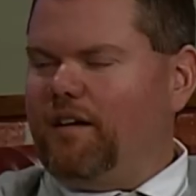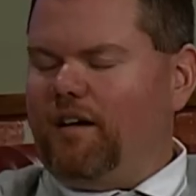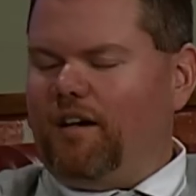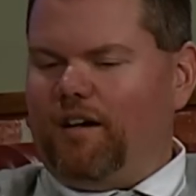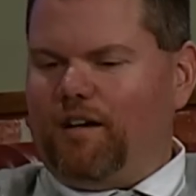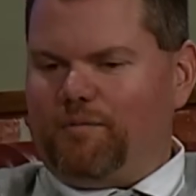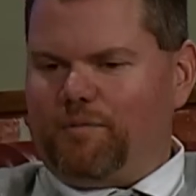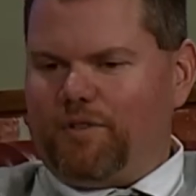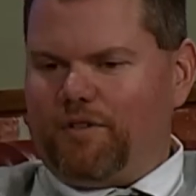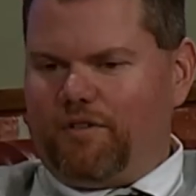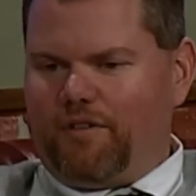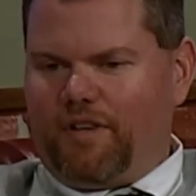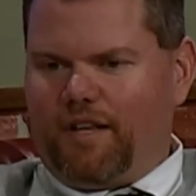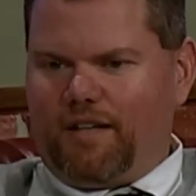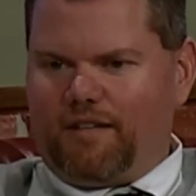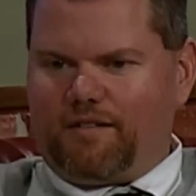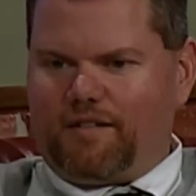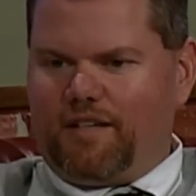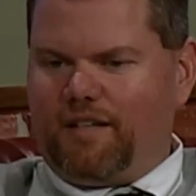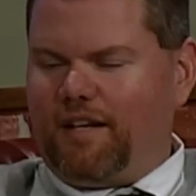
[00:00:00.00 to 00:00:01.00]
Um, you know,
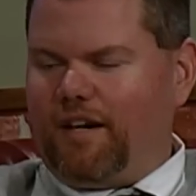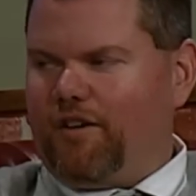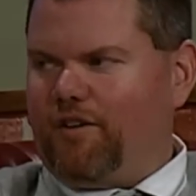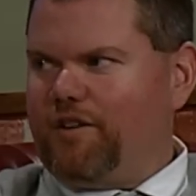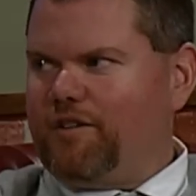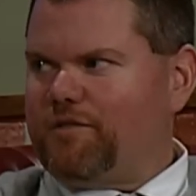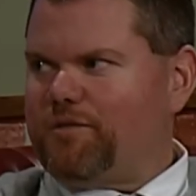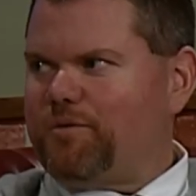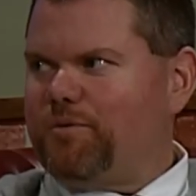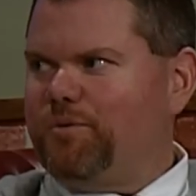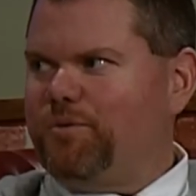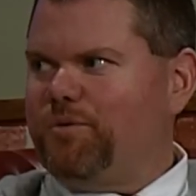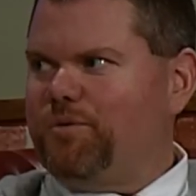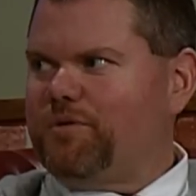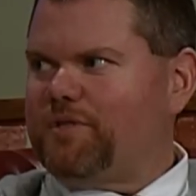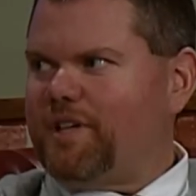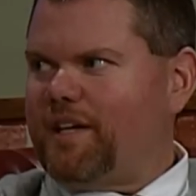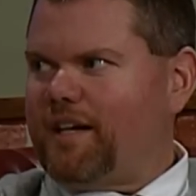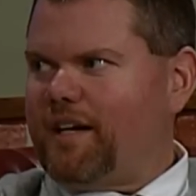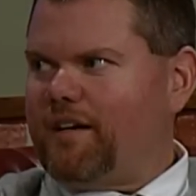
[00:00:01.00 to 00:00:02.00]
they had seen area
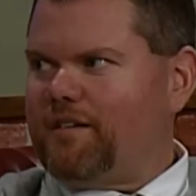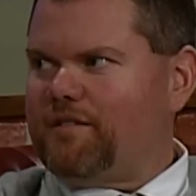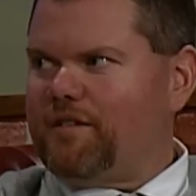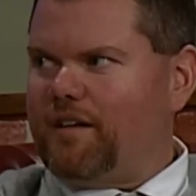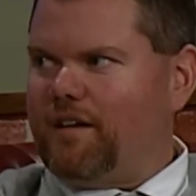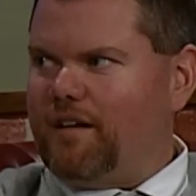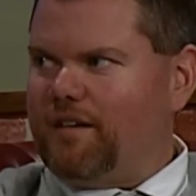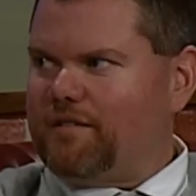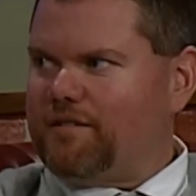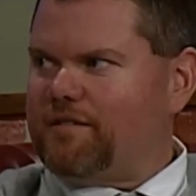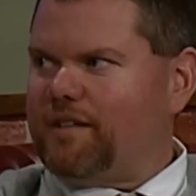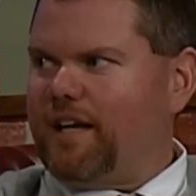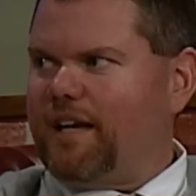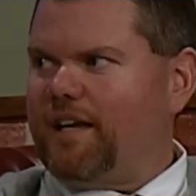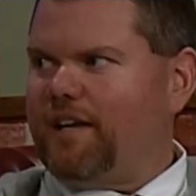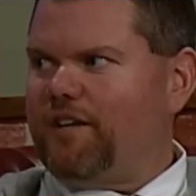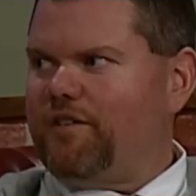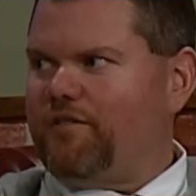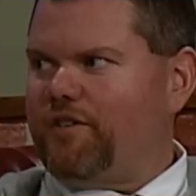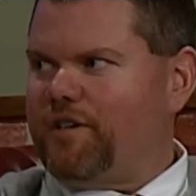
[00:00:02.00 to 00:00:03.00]
schools like uh,
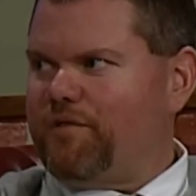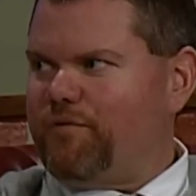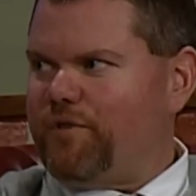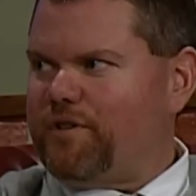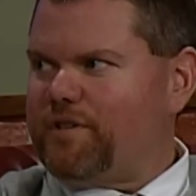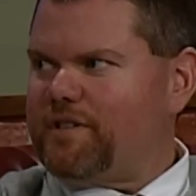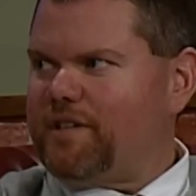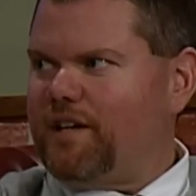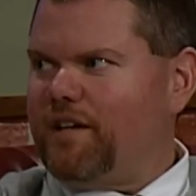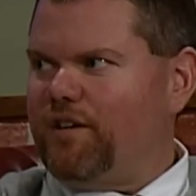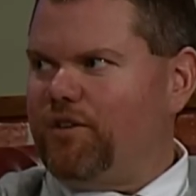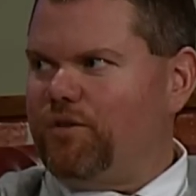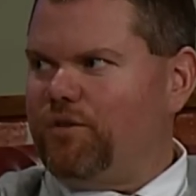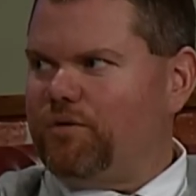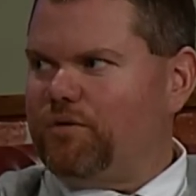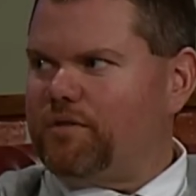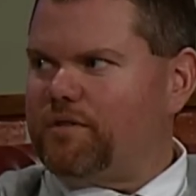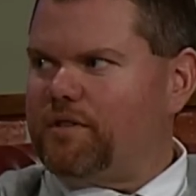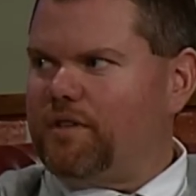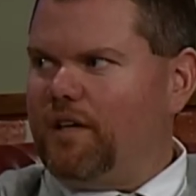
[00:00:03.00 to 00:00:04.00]
St. Henry and
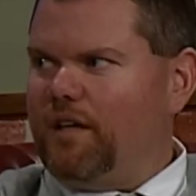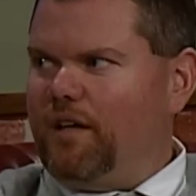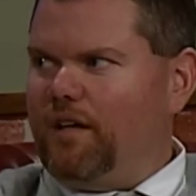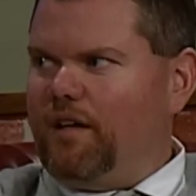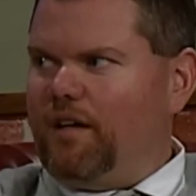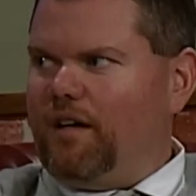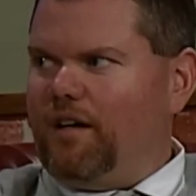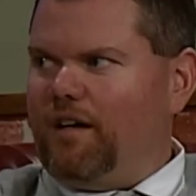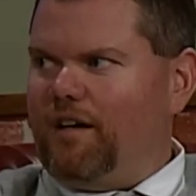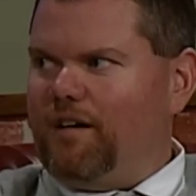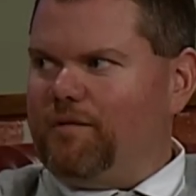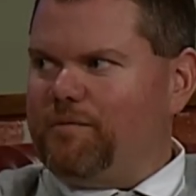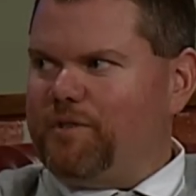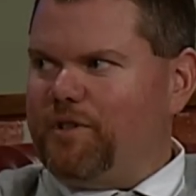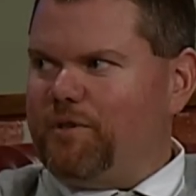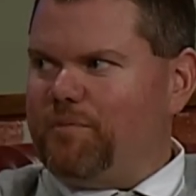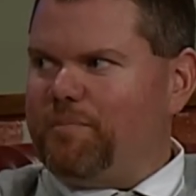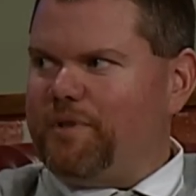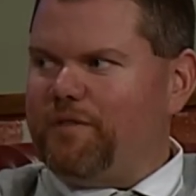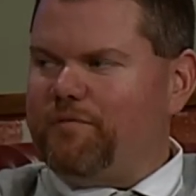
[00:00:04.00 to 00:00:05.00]
Versailles, um,
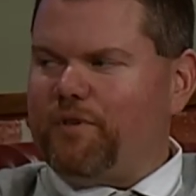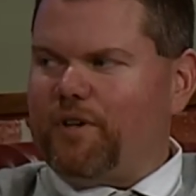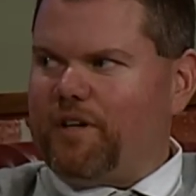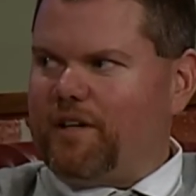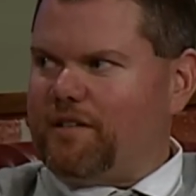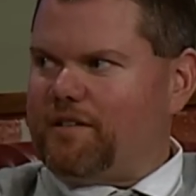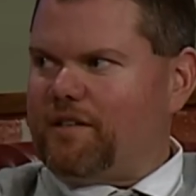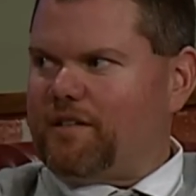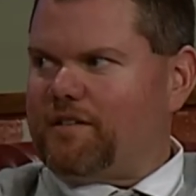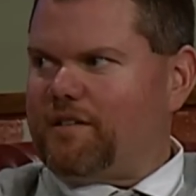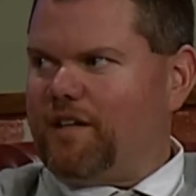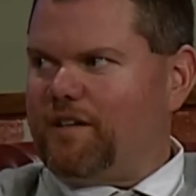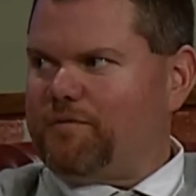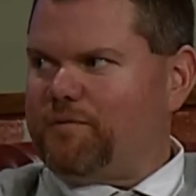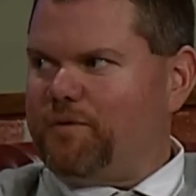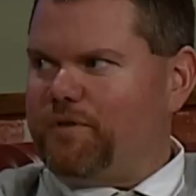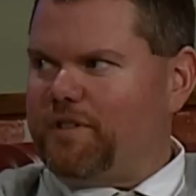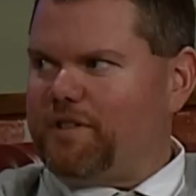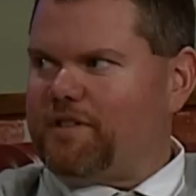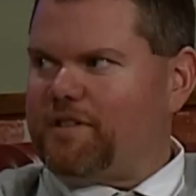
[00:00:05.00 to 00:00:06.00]
you know, be very
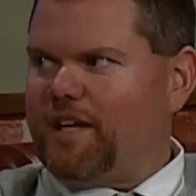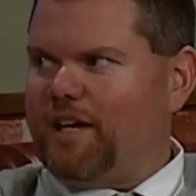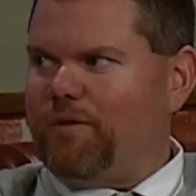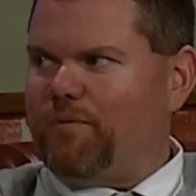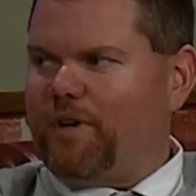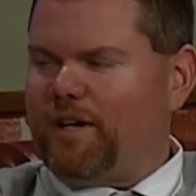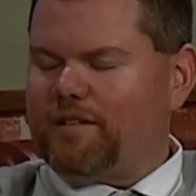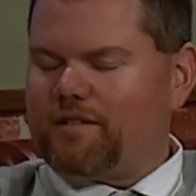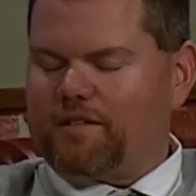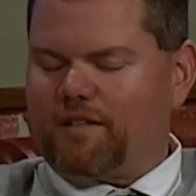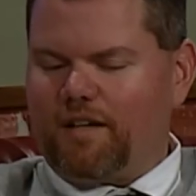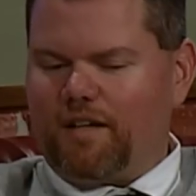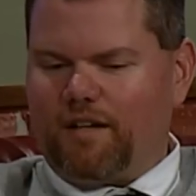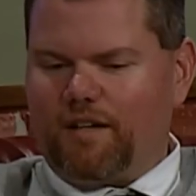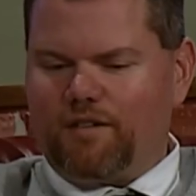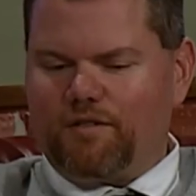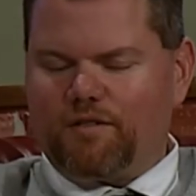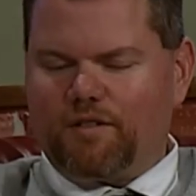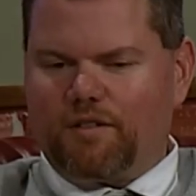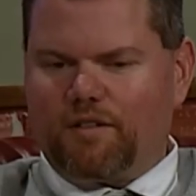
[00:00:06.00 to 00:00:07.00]
successful on a statewide
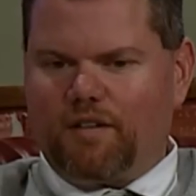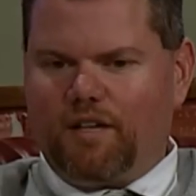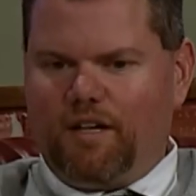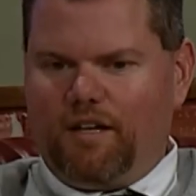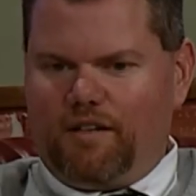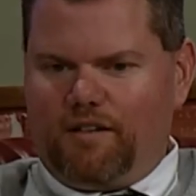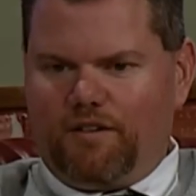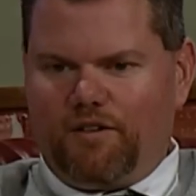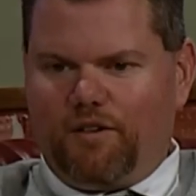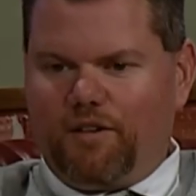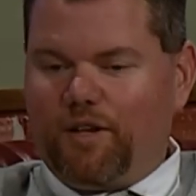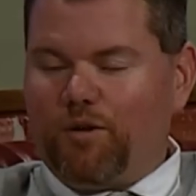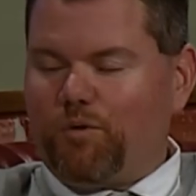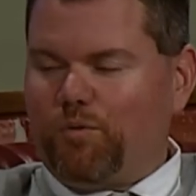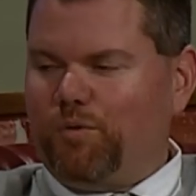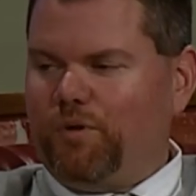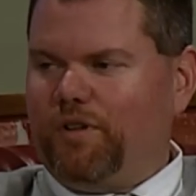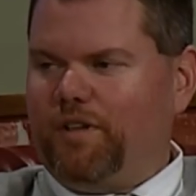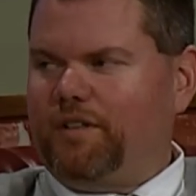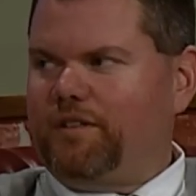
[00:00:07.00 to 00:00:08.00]
stage. And, you know, they
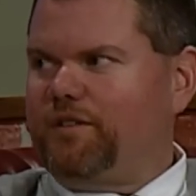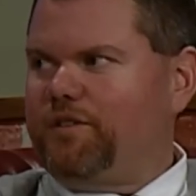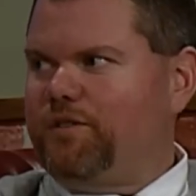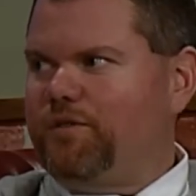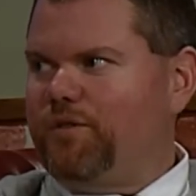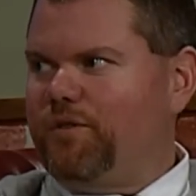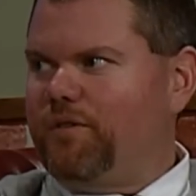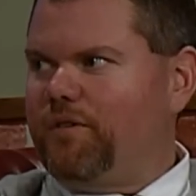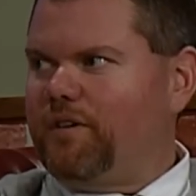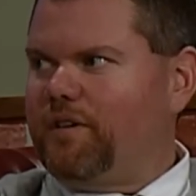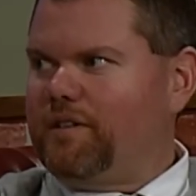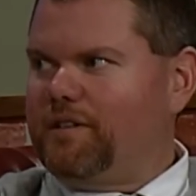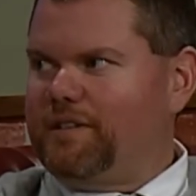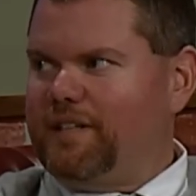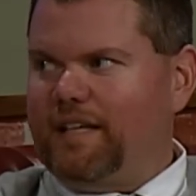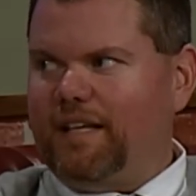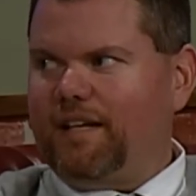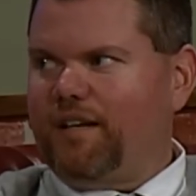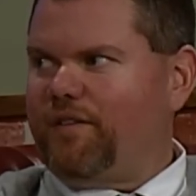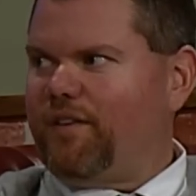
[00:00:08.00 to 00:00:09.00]
were willing to do
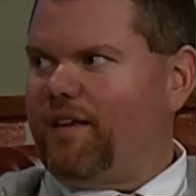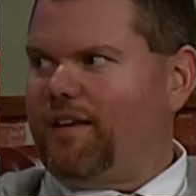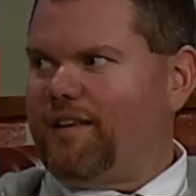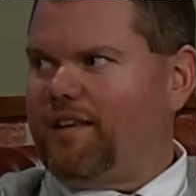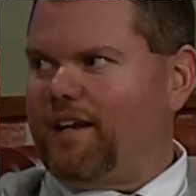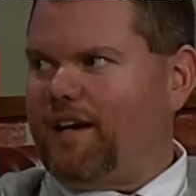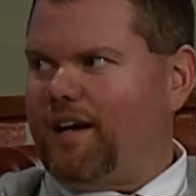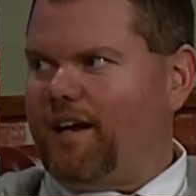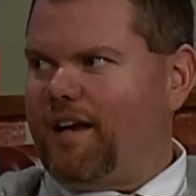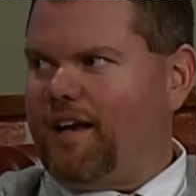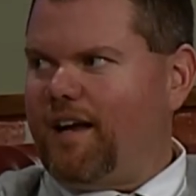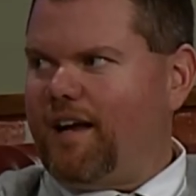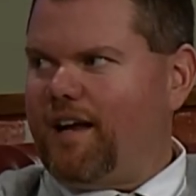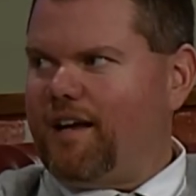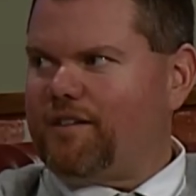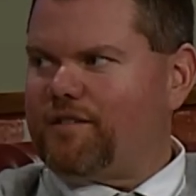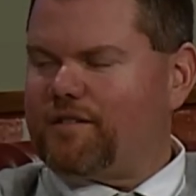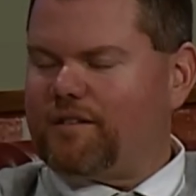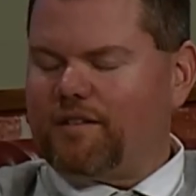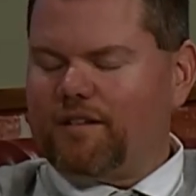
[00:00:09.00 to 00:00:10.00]
anything that I
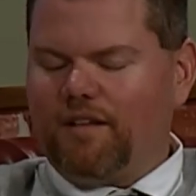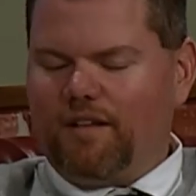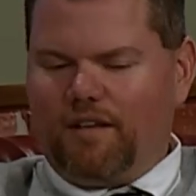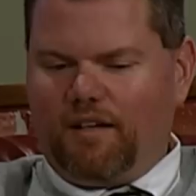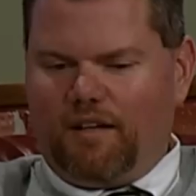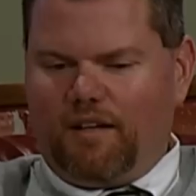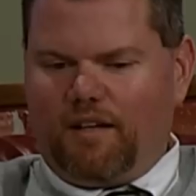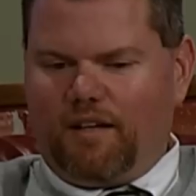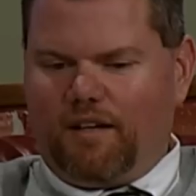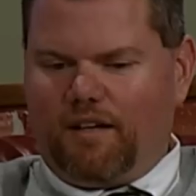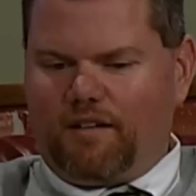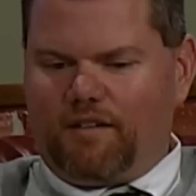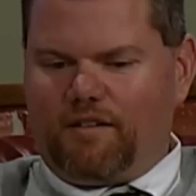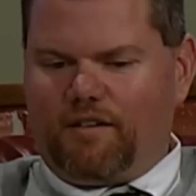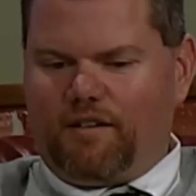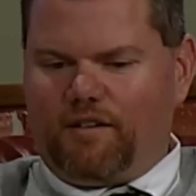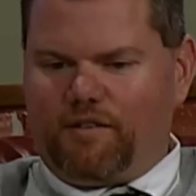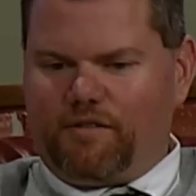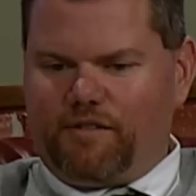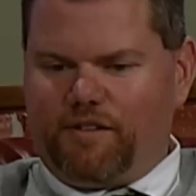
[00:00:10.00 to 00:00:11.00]
asked. And,
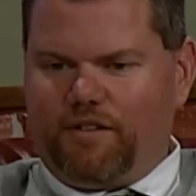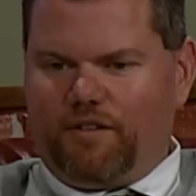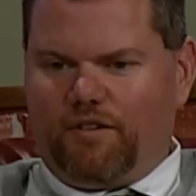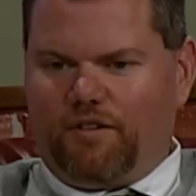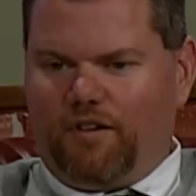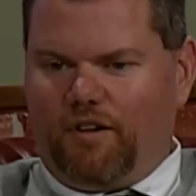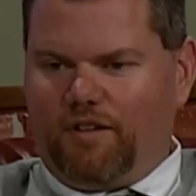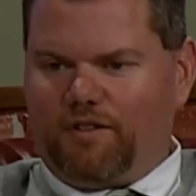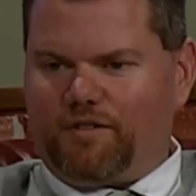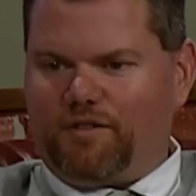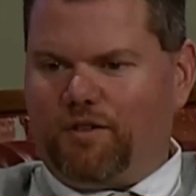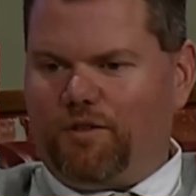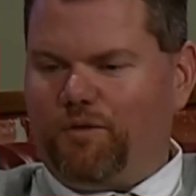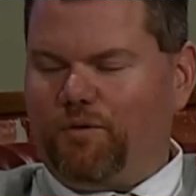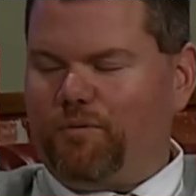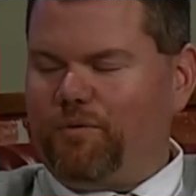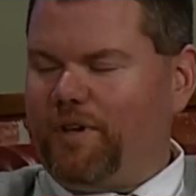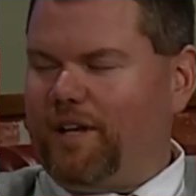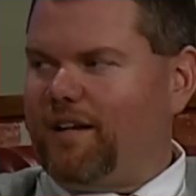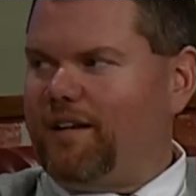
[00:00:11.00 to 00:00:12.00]
uh, you know,
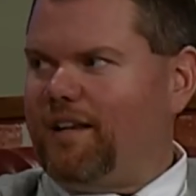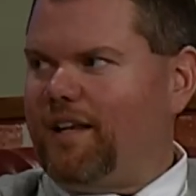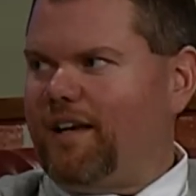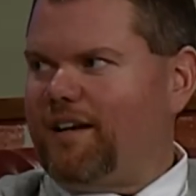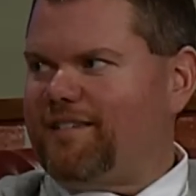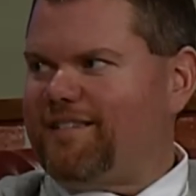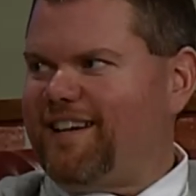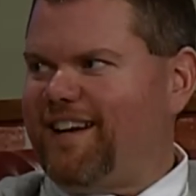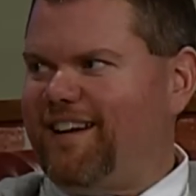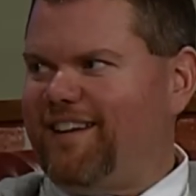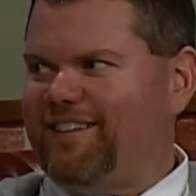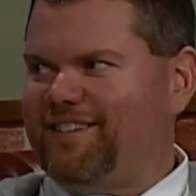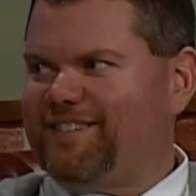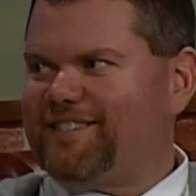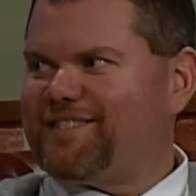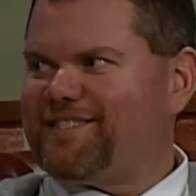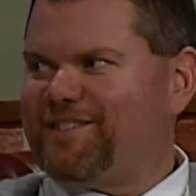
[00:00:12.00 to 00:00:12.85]
also we had a lot of talent.